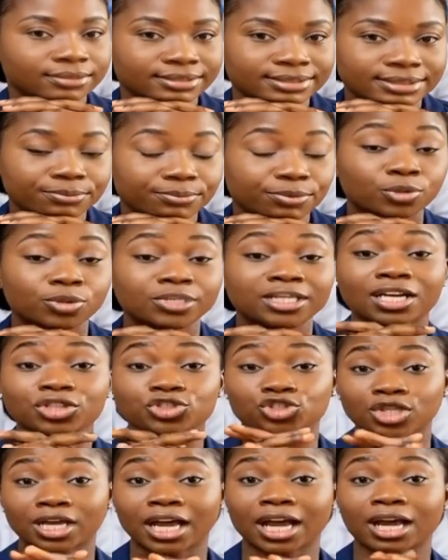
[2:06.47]
Symptoms are
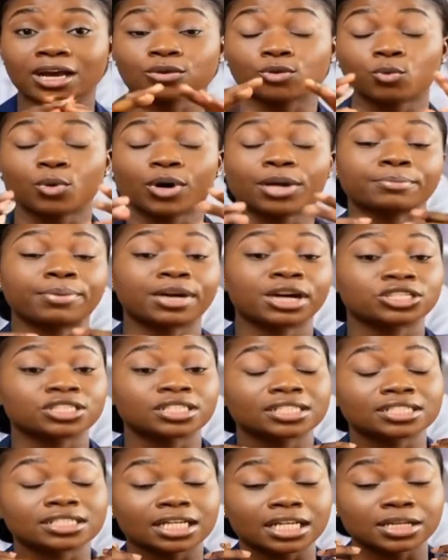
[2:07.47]
triggered when the patient
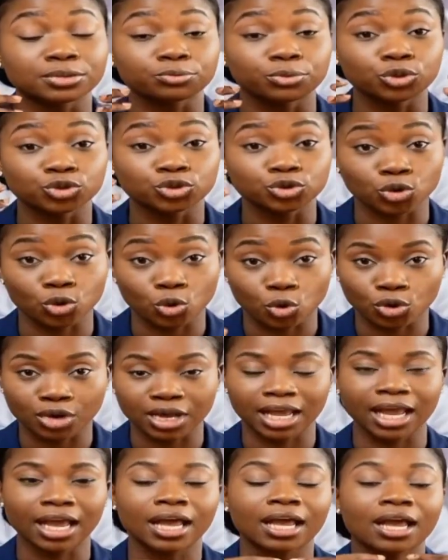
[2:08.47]
is exposed to cold
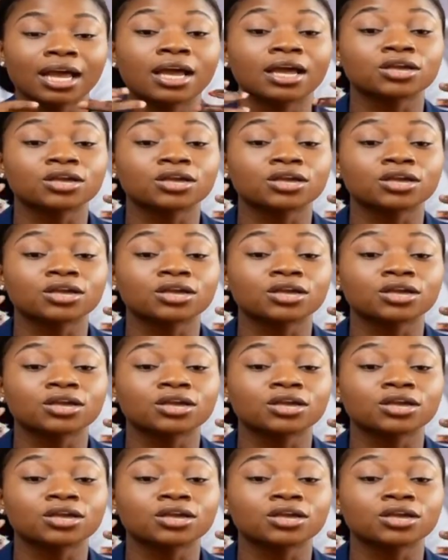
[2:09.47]
air,